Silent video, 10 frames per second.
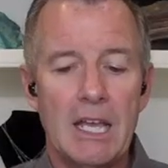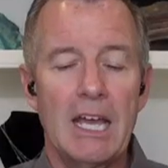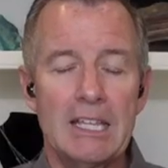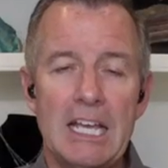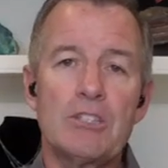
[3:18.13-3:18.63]

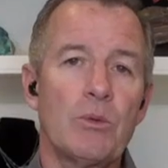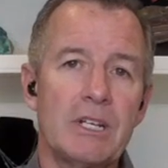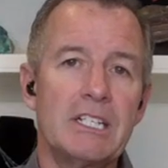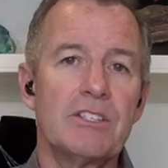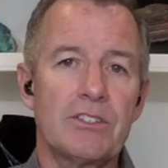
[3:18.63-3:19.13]
and that's where
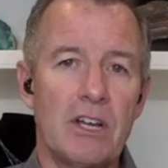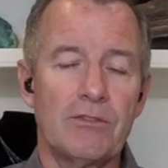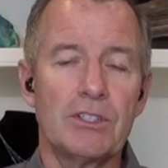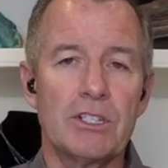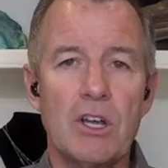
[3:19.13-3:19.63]
he
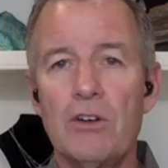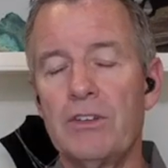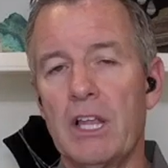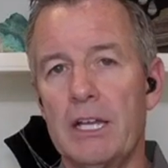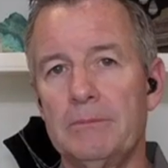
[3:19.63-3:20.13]
discovered the
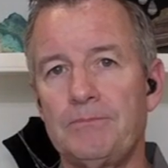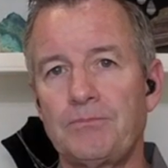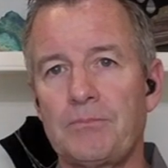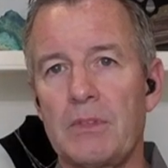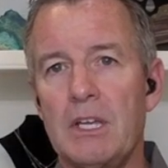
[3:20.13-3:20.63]
covellite.
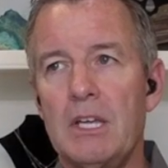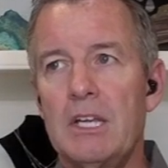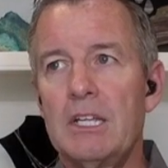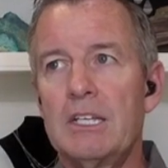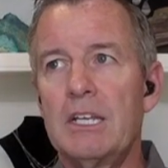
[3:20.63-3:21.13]

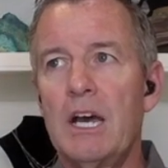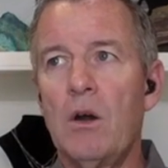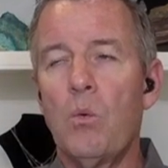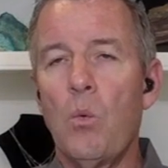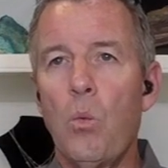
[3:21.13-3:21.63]

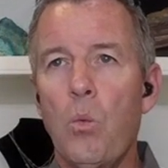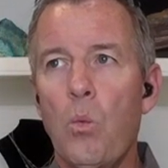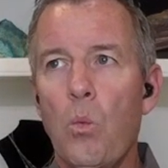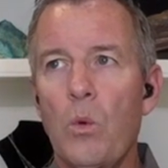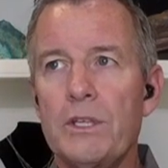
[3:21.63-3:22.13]
Now,
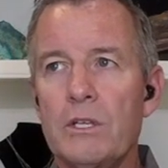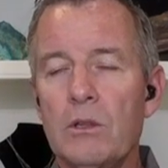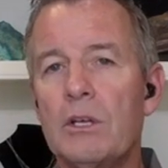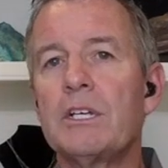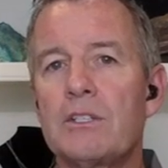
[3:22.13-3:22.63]
when you
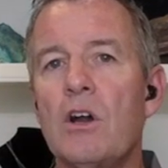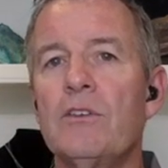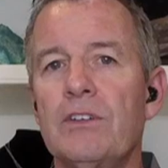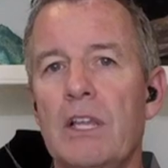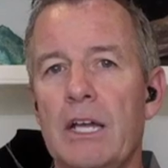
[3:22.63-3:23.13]
look at
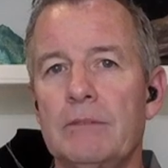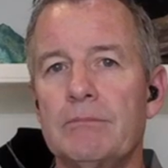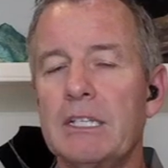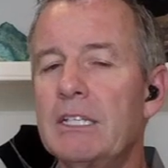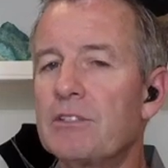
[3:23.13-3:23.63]
covellite,
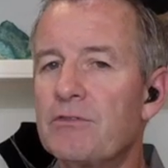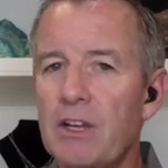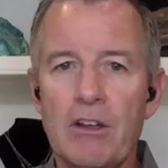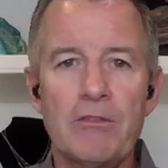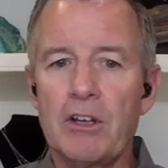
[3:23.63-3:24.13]
it is
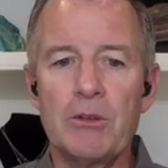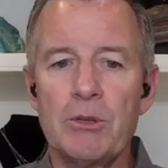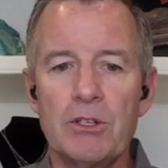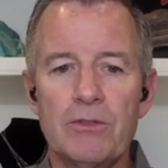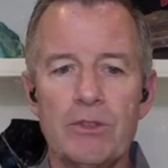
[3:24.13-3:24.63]
very, very
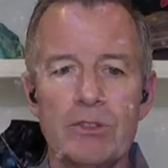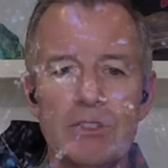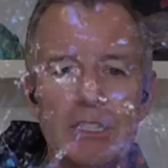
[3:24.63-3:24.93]
beautiful. It's